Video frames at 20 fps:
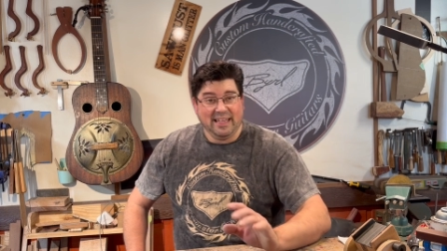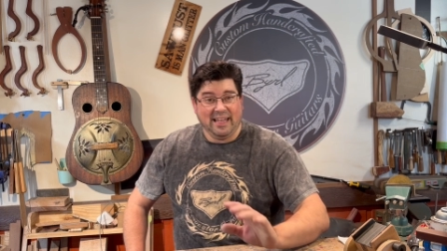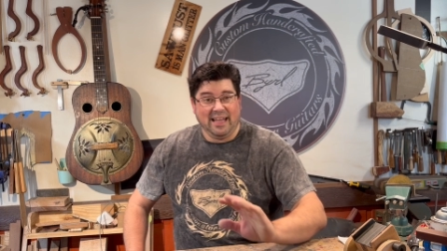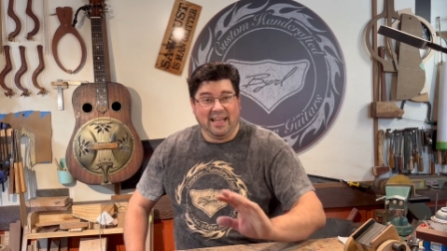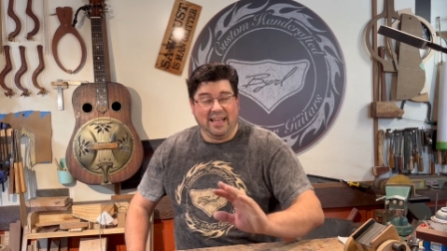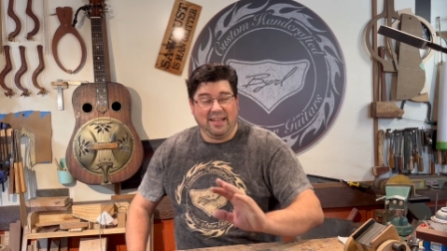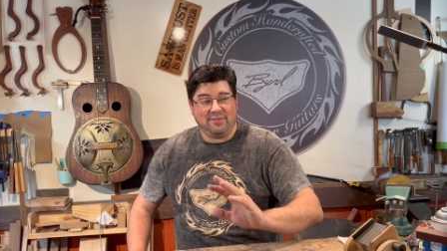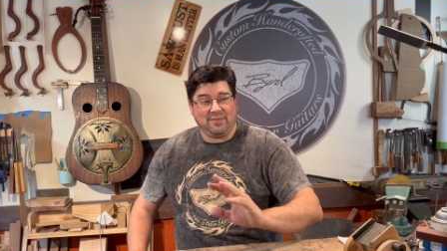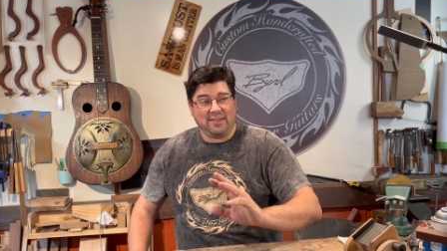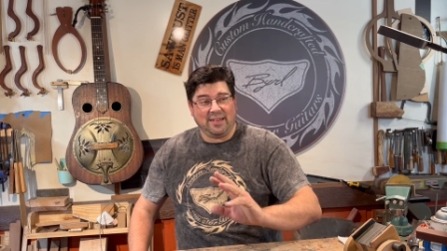
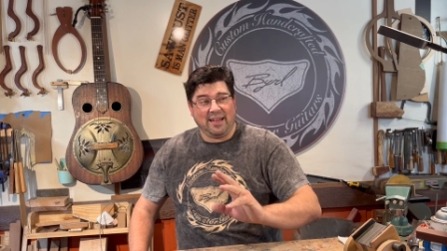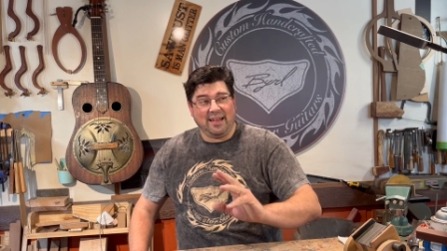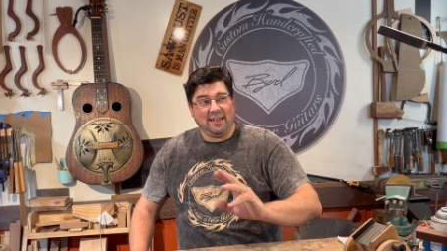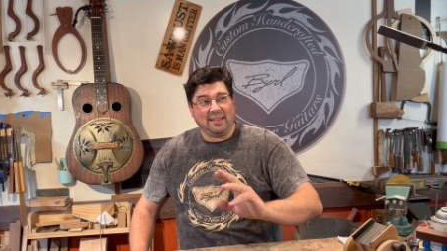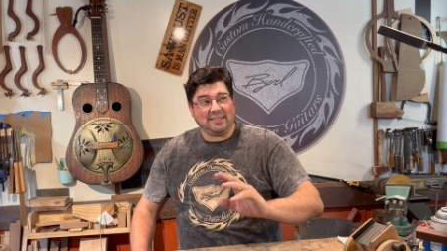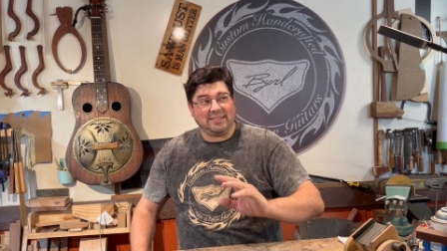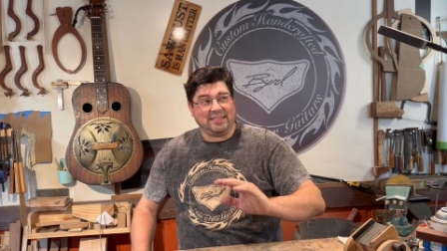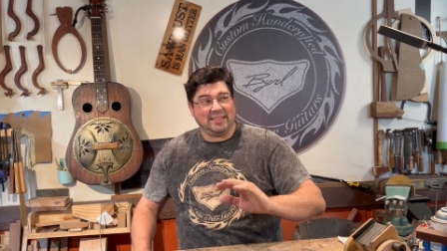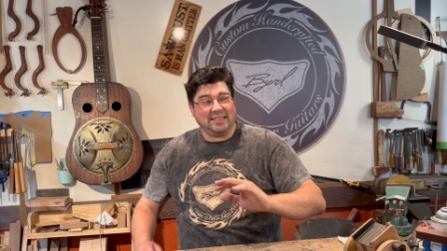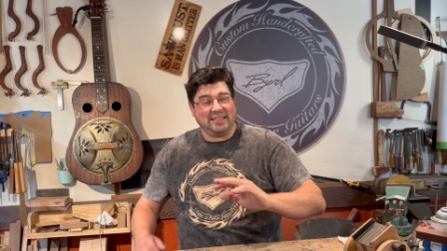I've
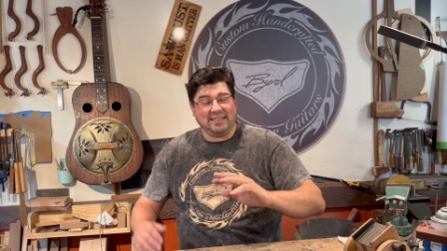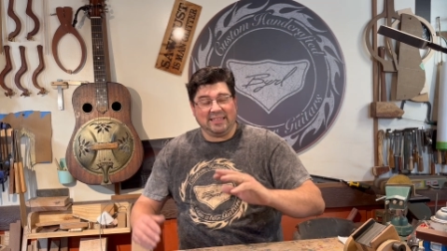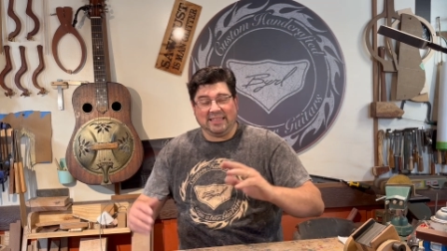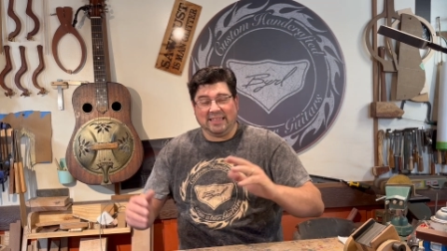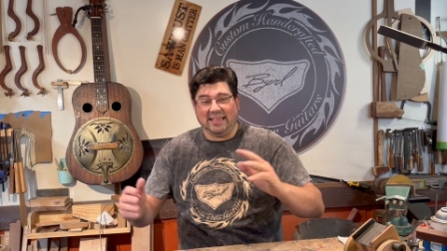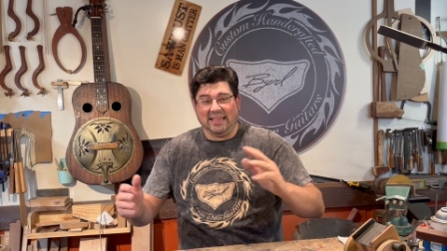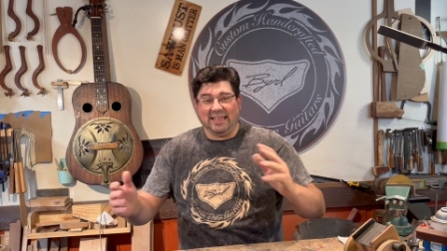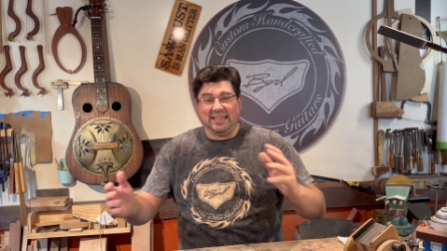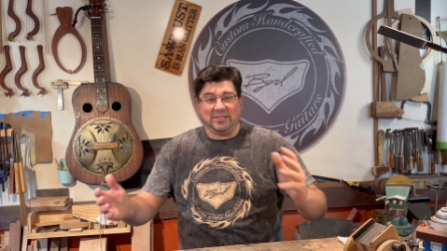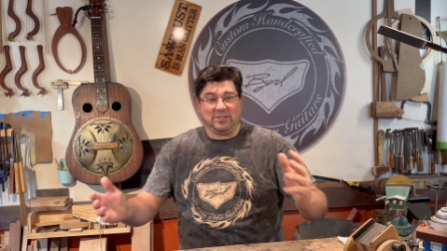got
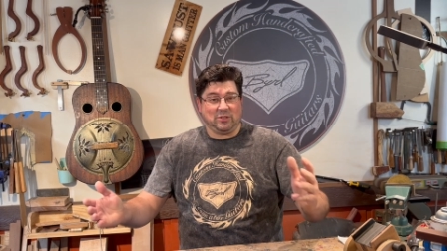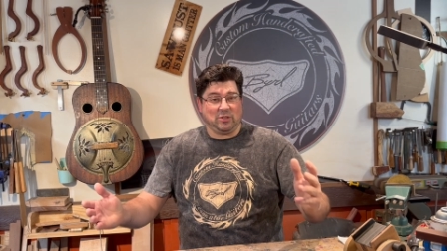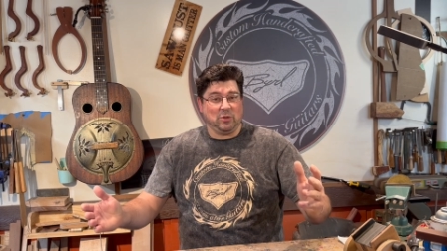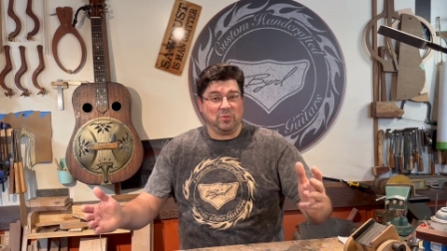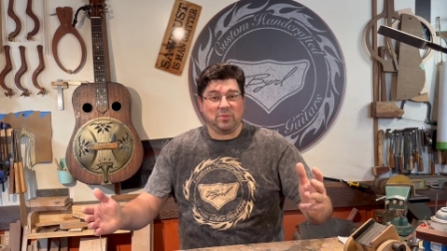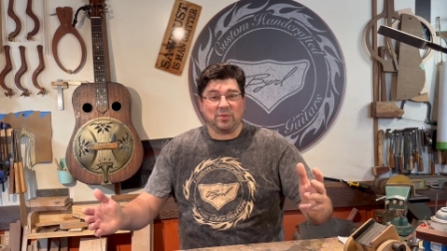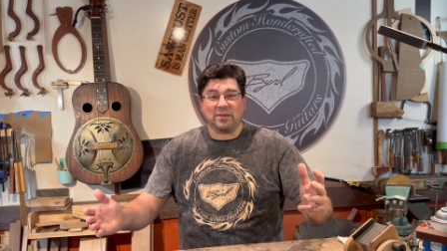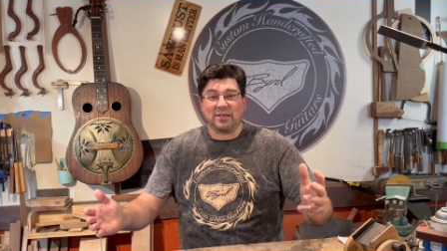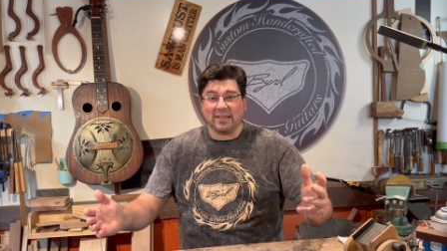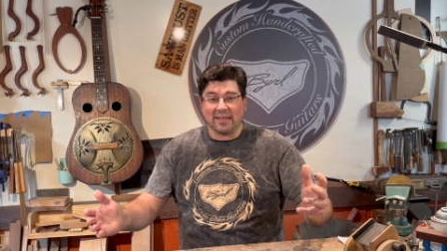a
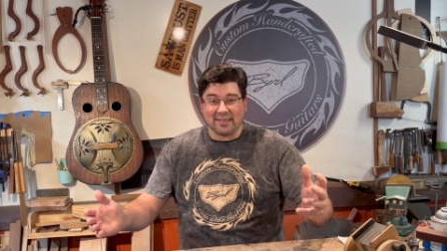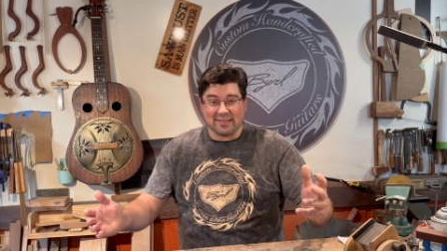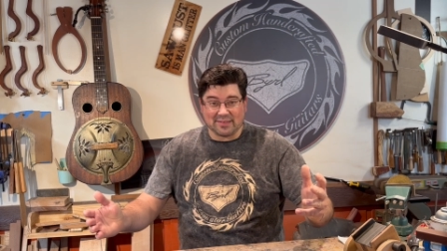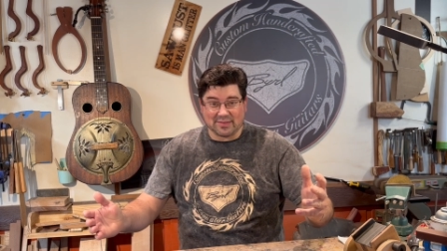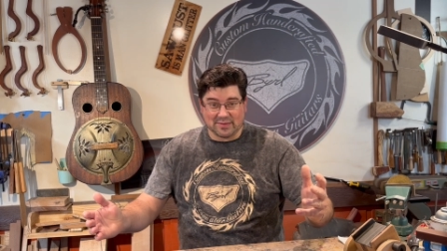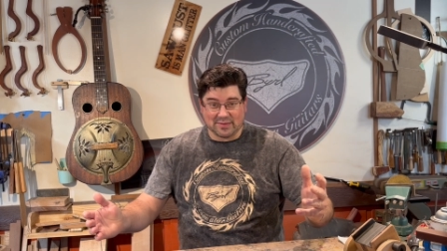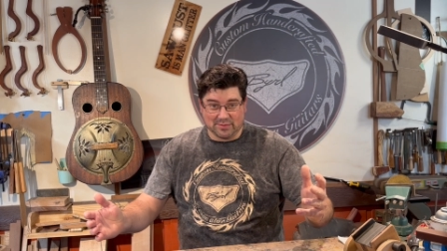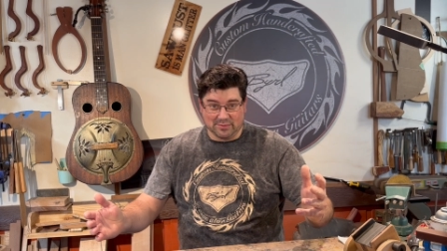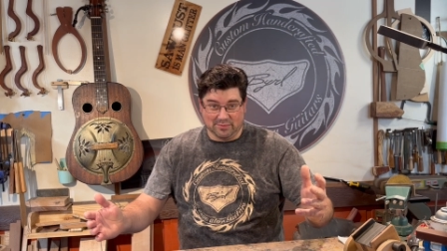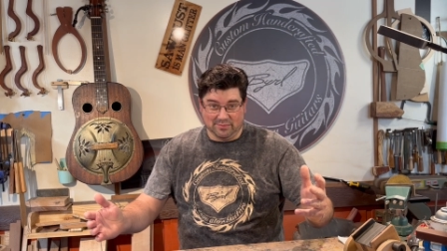super
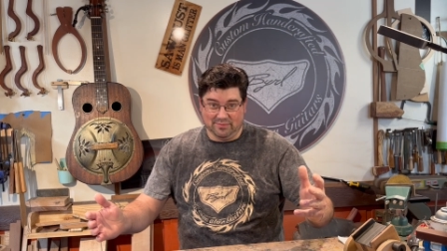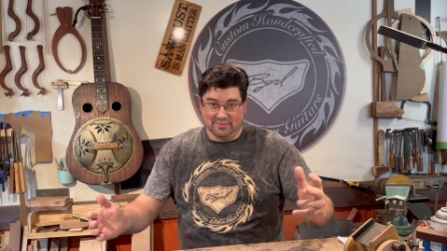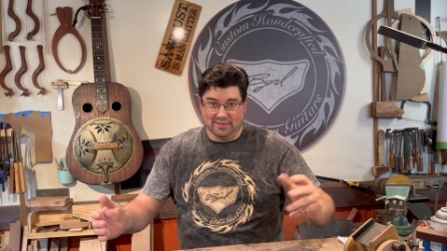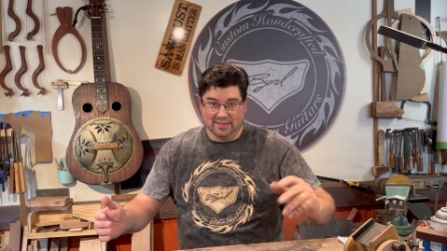custom